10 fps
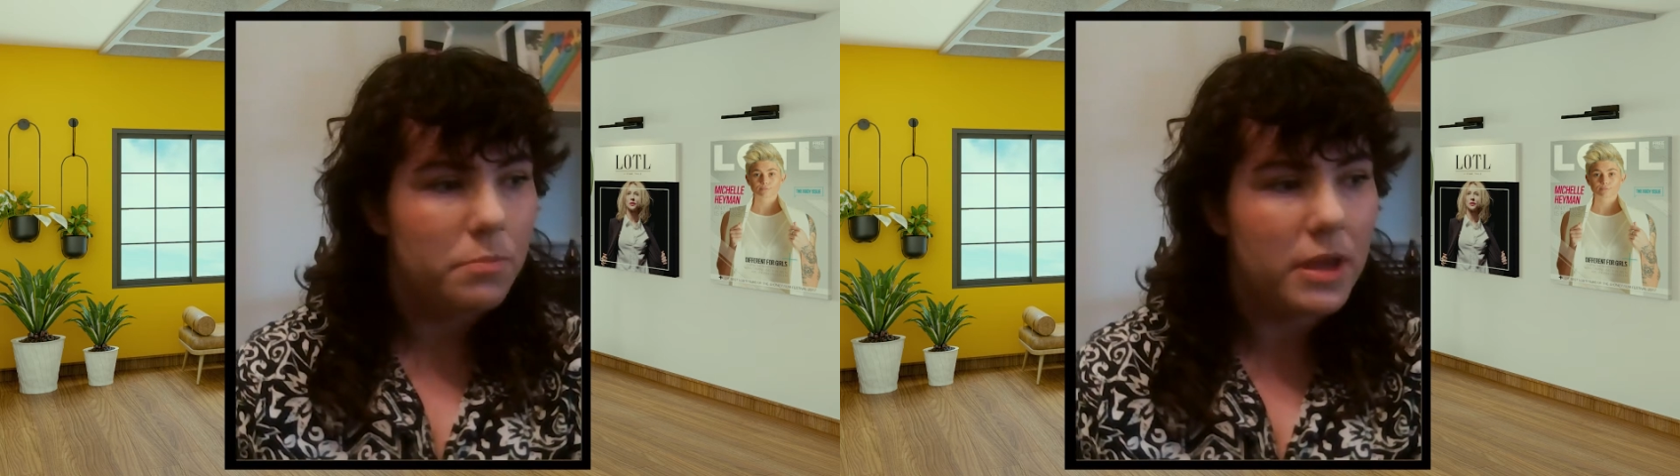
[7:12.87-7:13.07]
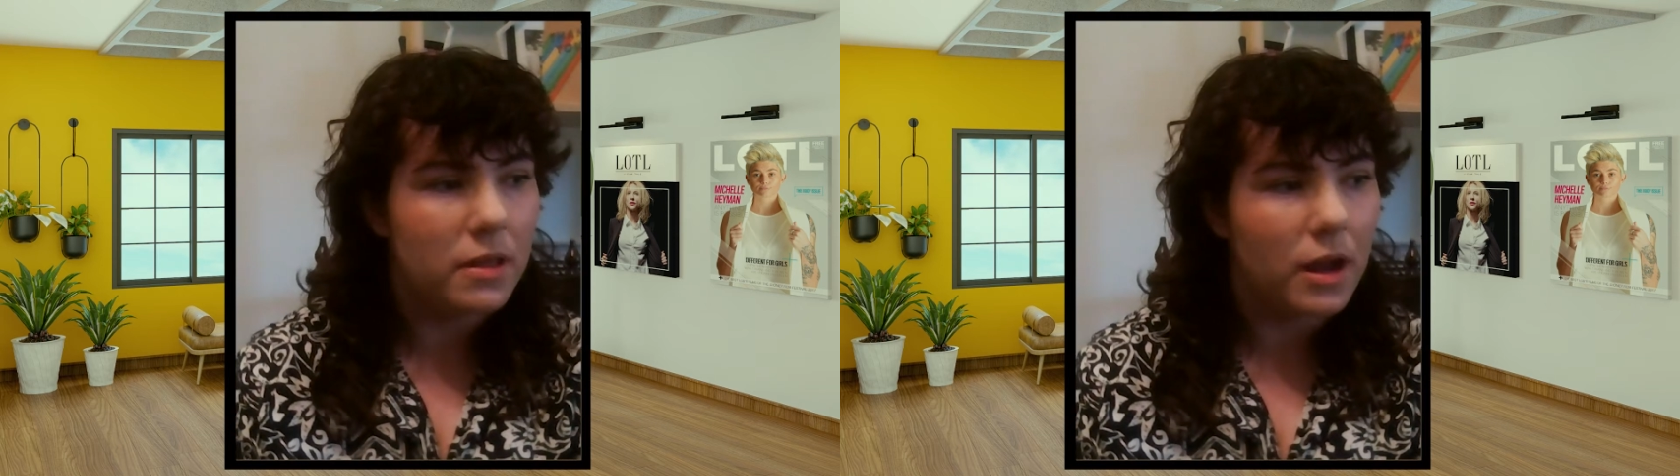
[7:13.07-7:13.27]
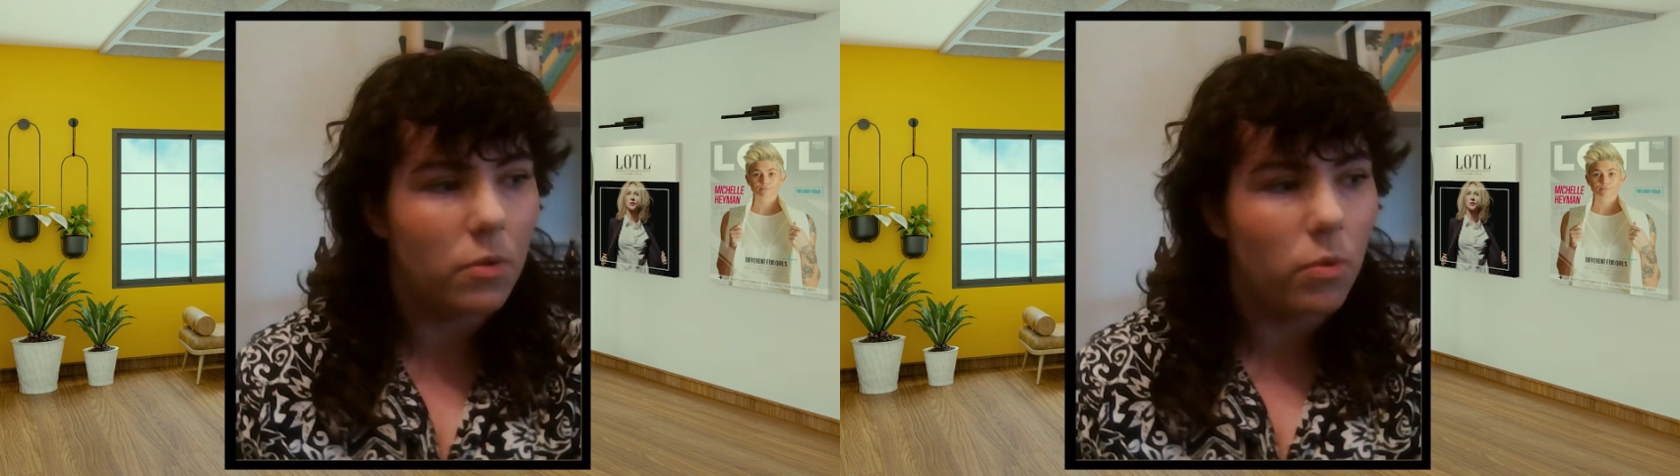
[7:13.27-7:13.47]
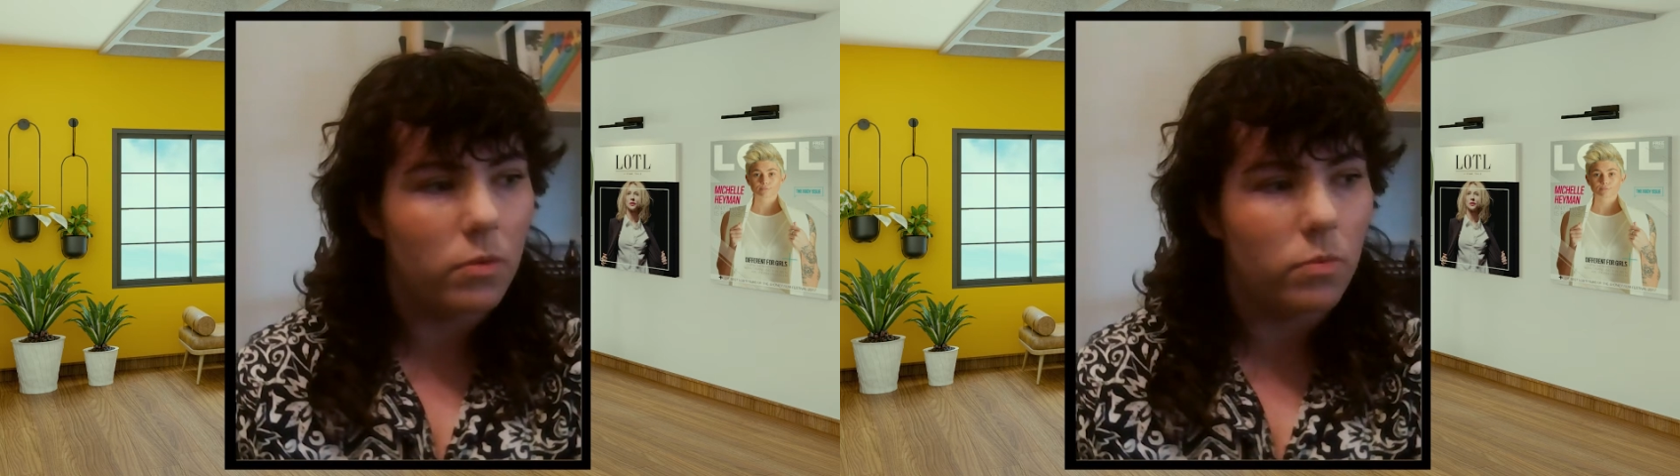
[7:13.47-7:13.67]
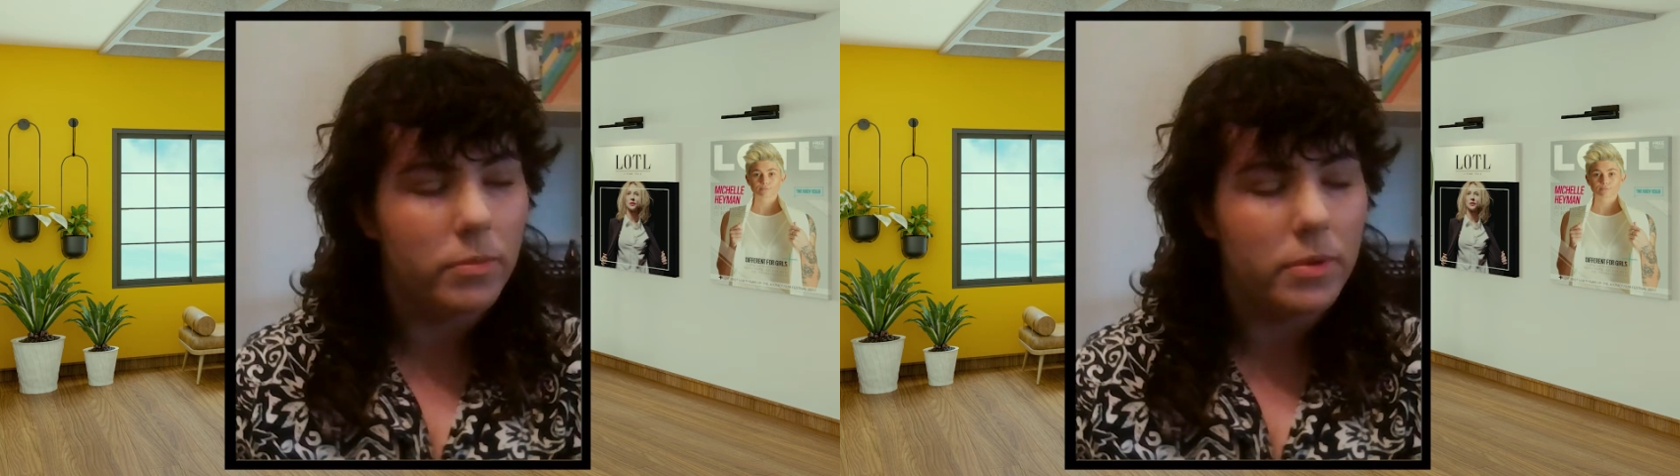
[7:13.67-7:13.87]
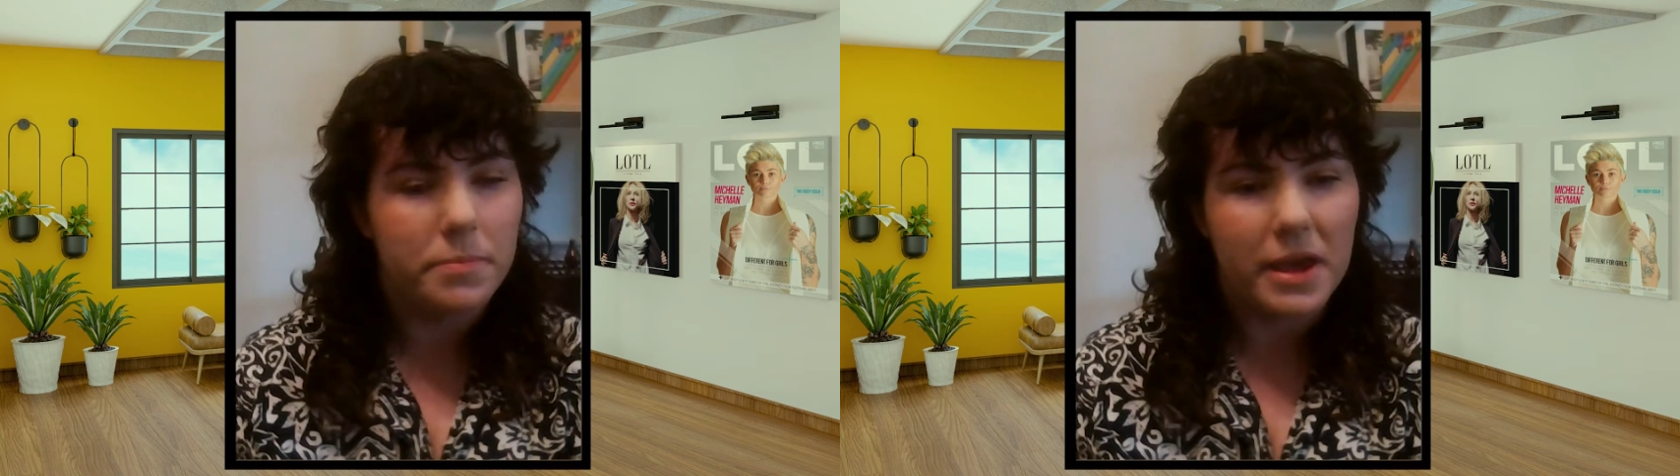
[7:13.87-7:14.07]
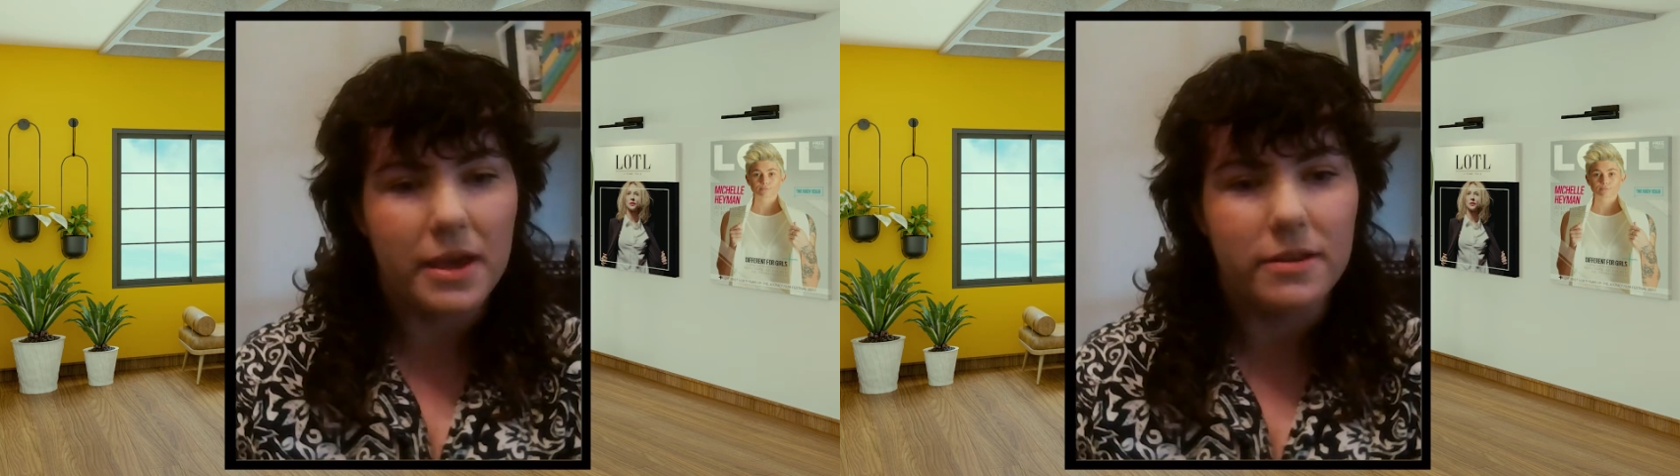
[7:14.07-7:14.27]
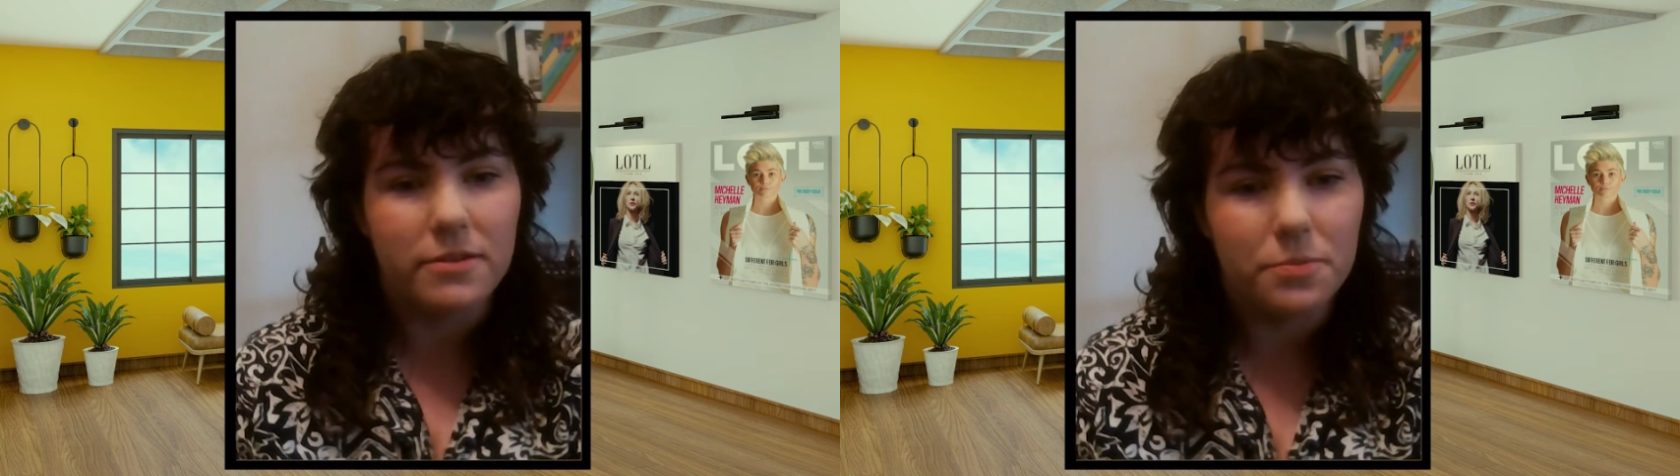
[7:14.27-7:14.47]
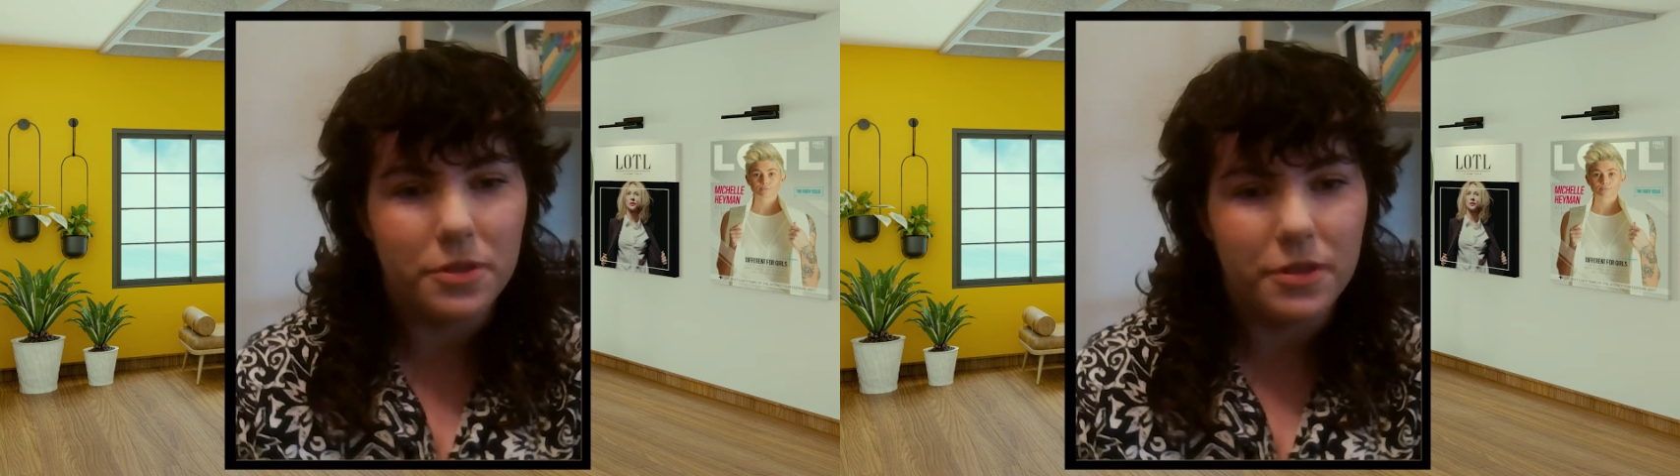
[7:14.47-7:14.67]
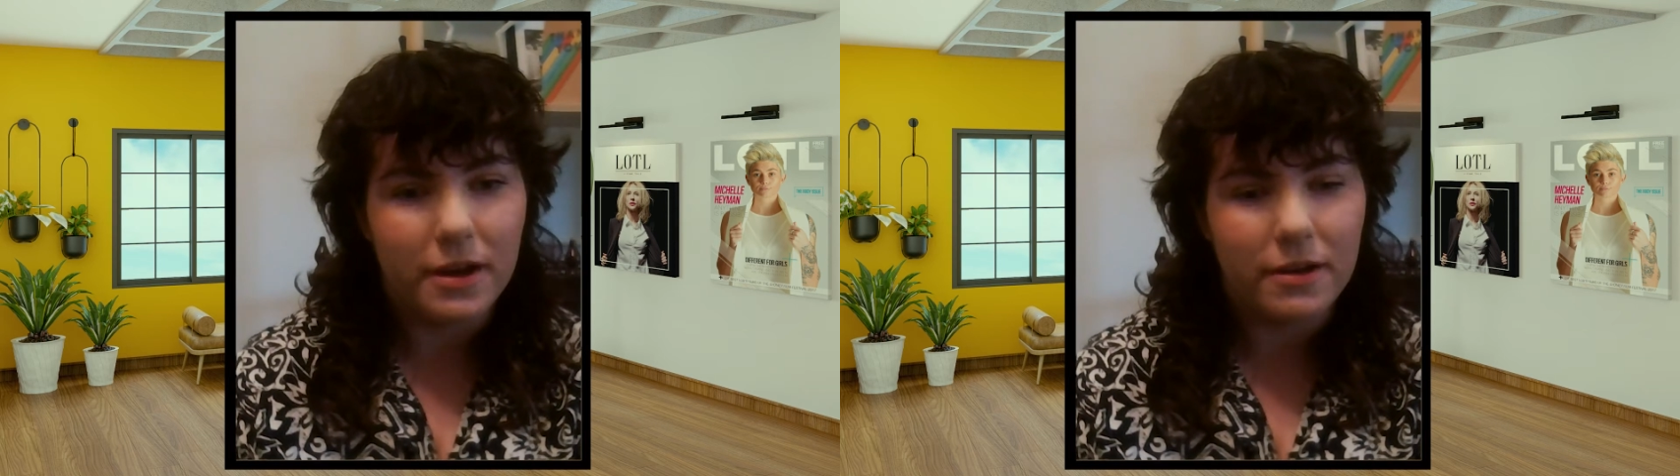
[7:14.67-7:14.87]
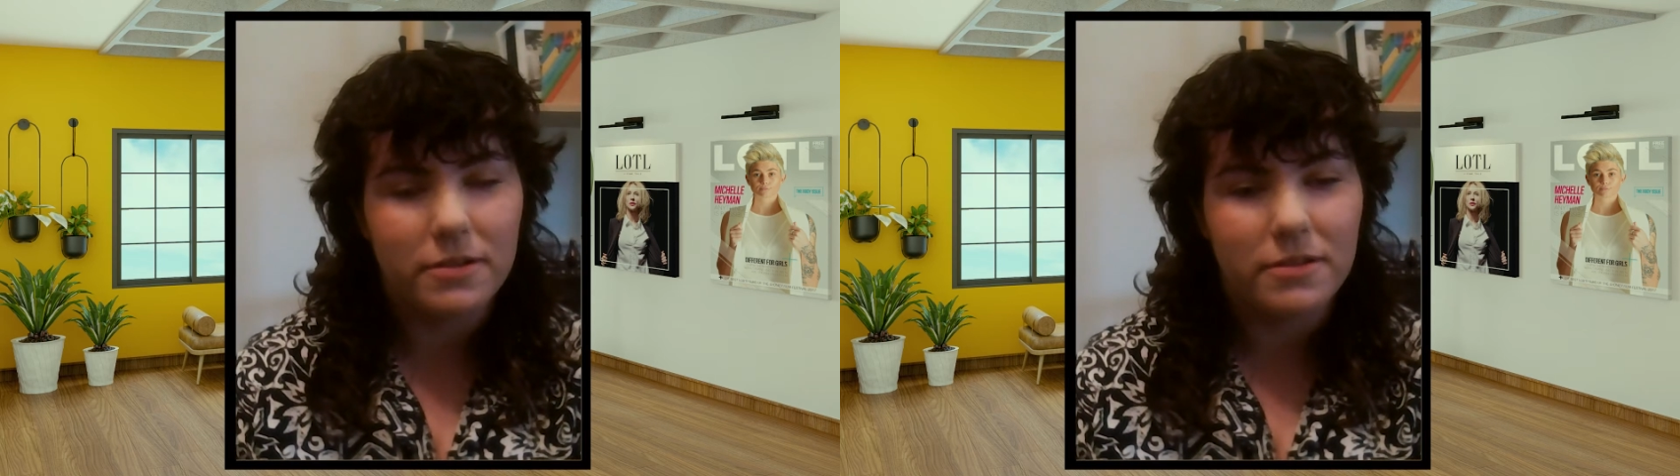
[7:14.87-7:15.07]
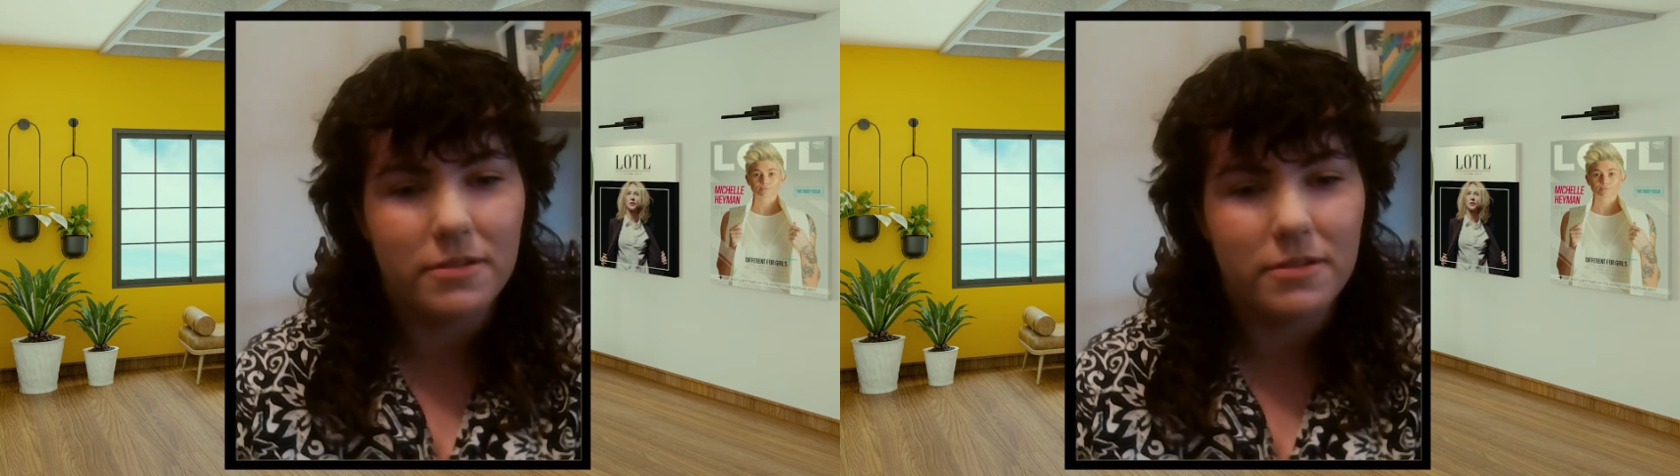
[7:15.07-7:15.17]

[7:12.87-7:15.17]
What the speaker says: be like a one woman band without